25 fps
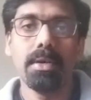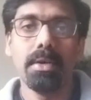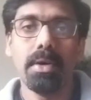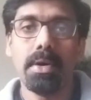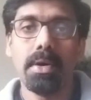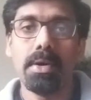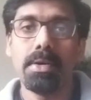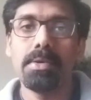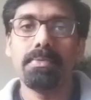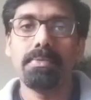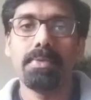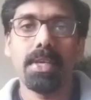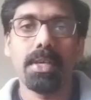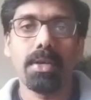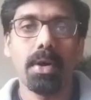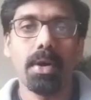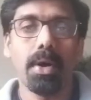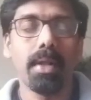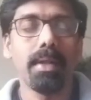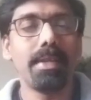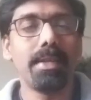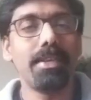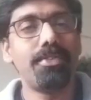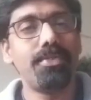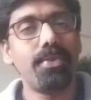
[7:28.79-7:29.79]
or we
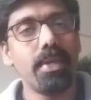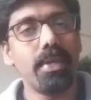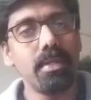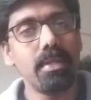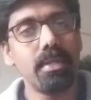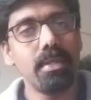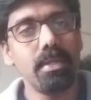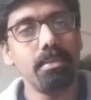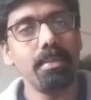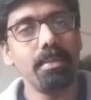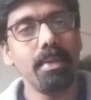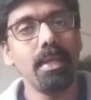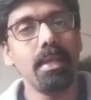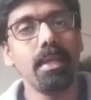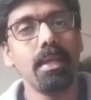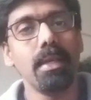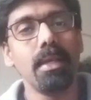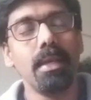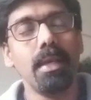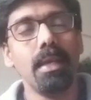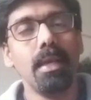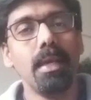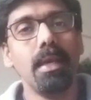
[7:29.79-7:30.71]
call it resume.